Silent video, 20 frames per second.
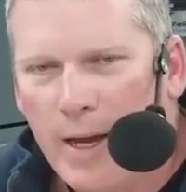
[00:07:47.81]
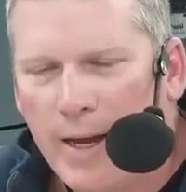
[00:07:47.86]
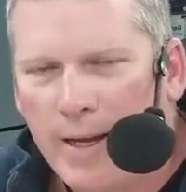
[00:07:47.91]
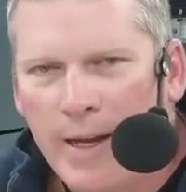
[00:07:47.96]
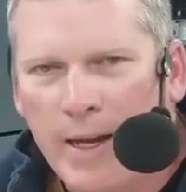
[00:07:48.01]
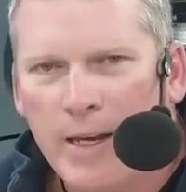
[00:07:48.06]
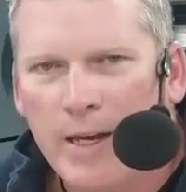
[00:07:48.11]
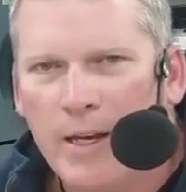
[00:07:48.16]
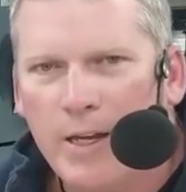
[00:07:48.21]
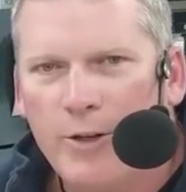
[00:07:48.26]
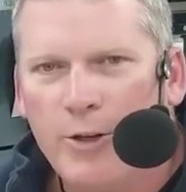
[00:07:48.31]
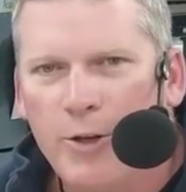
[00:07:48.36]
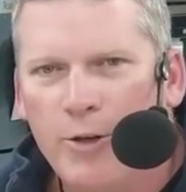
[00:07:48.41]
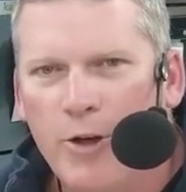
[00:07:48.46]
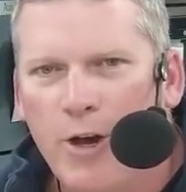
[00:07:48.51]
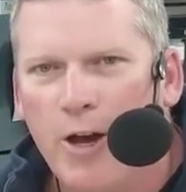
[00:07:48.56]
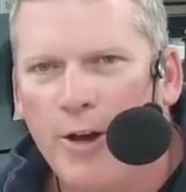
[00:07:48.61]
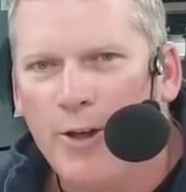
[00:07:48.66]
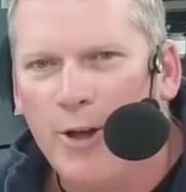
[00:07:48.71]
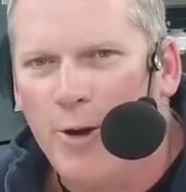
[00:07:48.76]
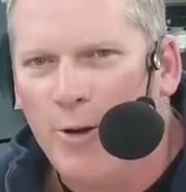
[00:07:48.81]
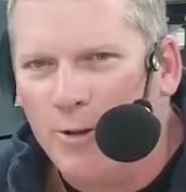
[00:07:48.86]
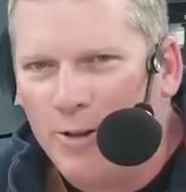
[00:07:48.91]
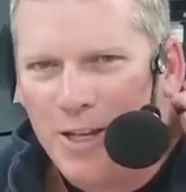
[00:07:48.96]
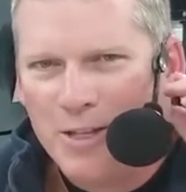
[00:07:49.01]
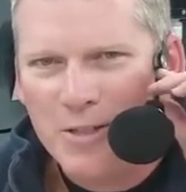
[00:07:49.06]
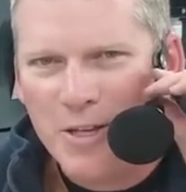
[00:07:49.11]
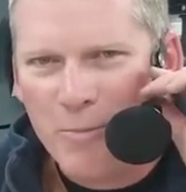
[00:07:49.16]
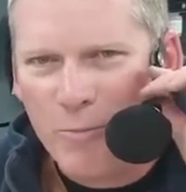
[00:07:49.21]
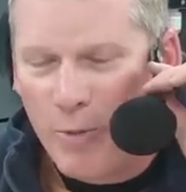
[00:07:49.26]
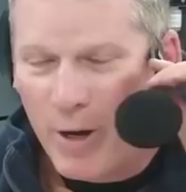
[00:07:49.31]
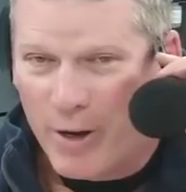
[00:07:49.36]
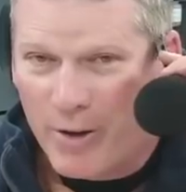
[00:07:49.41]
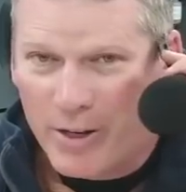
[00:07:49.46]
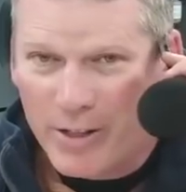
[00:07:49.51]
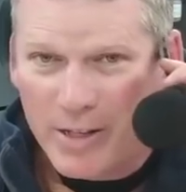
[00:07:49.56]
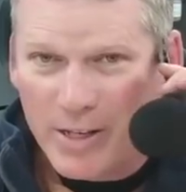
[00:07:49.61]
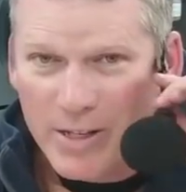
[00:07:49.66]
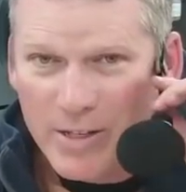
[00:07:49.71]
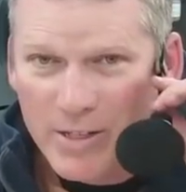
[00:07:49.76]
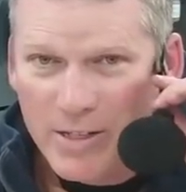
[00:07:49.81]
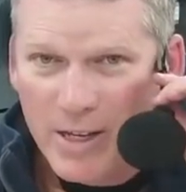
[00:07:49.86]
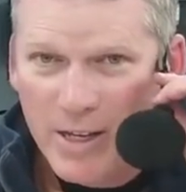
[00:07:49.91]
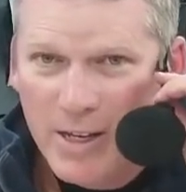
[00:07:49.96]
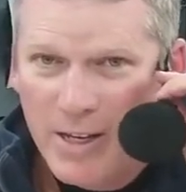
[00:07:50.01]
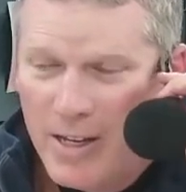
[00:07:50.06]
I can't get good audio unless I'm wearing this.